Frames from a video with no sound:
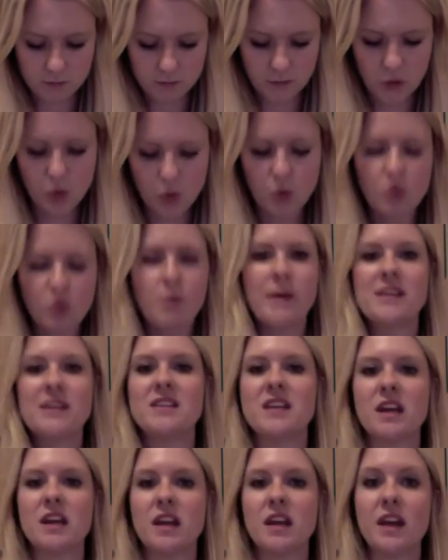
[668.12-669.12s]
Ooh, the best
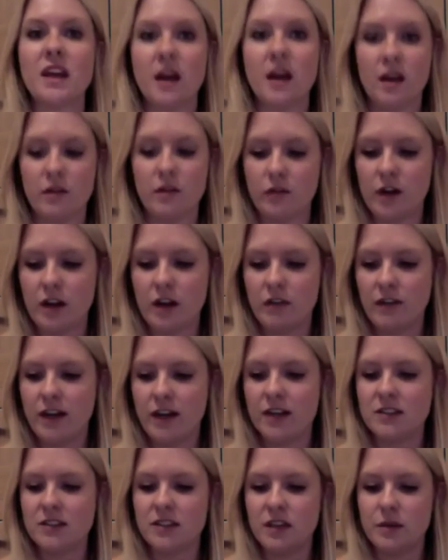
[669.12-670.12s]
thing you can get in
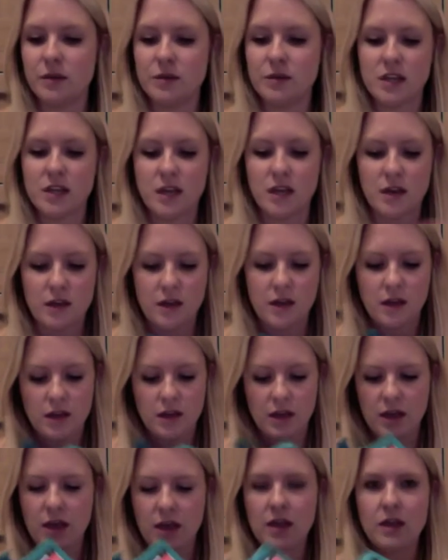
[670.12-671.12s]
Filofax, I always think,
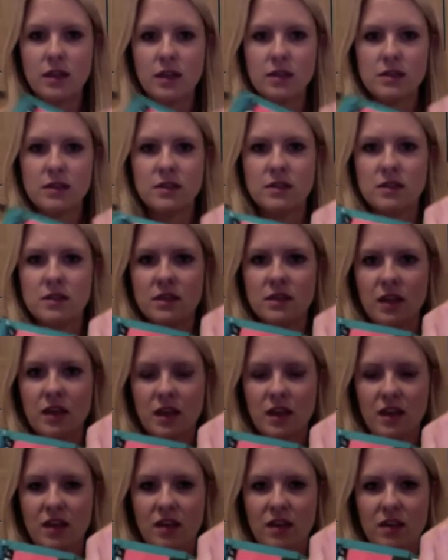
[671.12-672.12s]
is
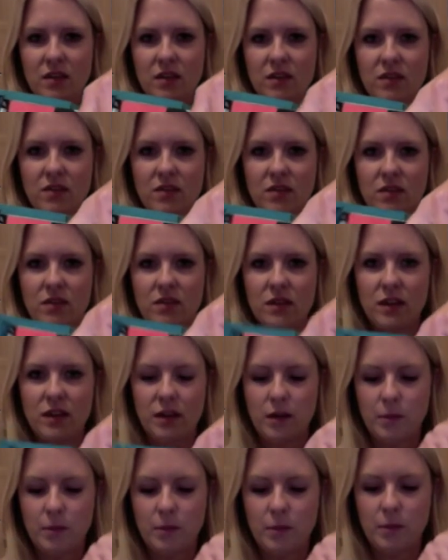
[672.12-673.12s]
this
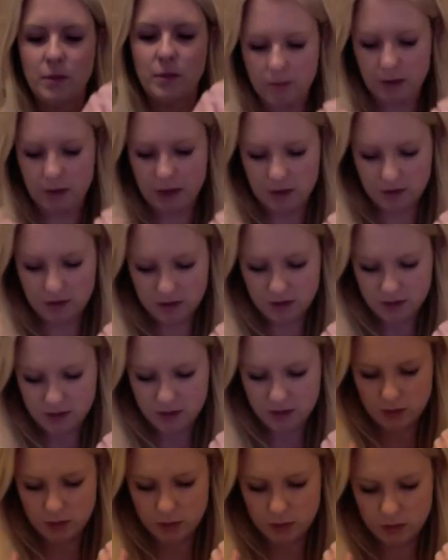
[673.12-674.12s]
little baby
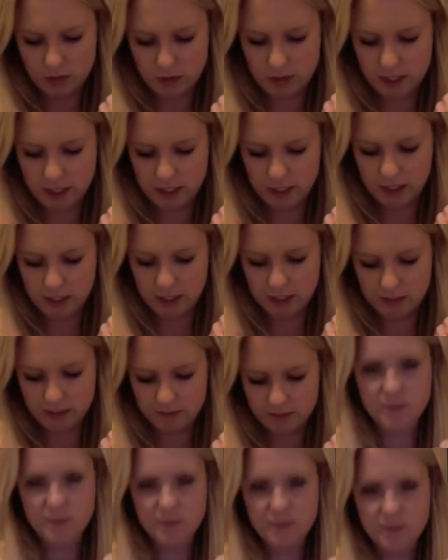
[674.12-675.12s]
with all the little,
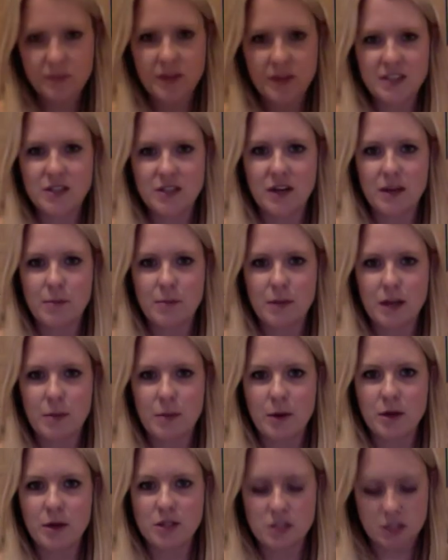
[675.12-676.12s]
it's got like mini
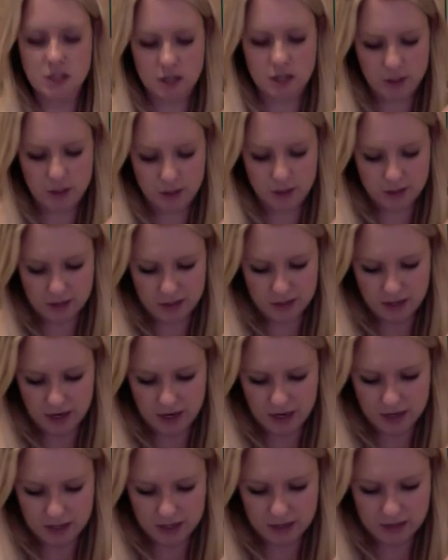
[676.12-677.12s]
post-it notes
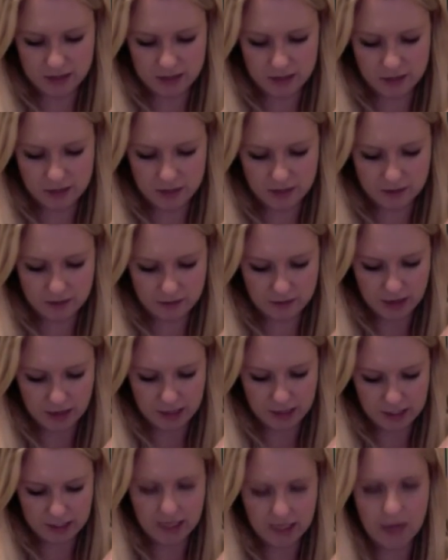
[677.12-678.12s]
and little
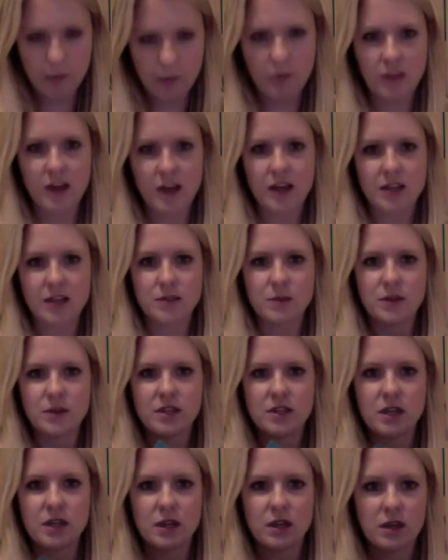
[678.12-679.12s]
colour tab things,
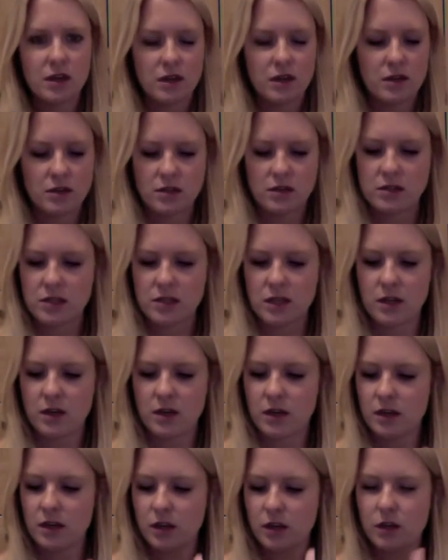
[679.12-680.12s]
which you can see
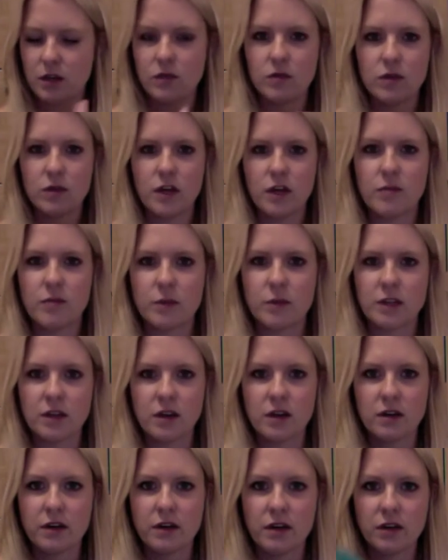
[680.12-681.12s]
I use all over my
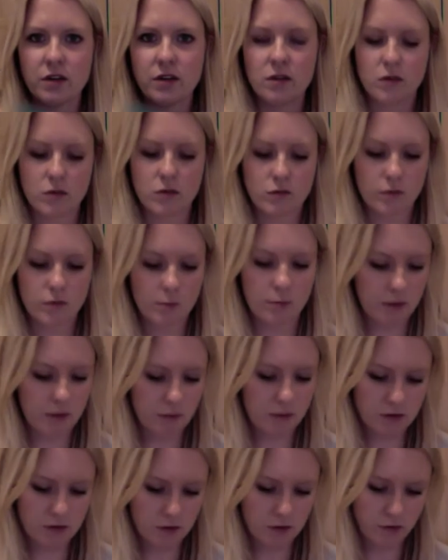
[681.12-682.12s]
diary just to sort of remind
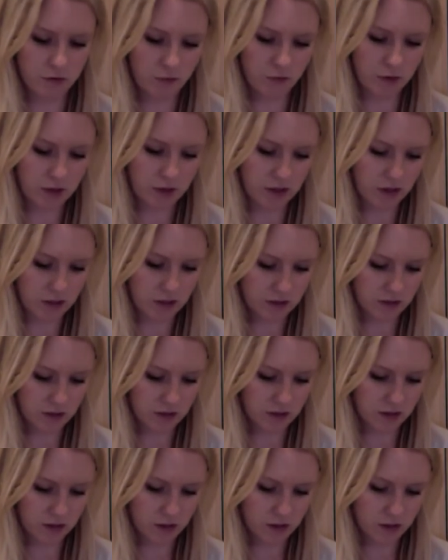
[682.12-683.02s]
myself of where things are.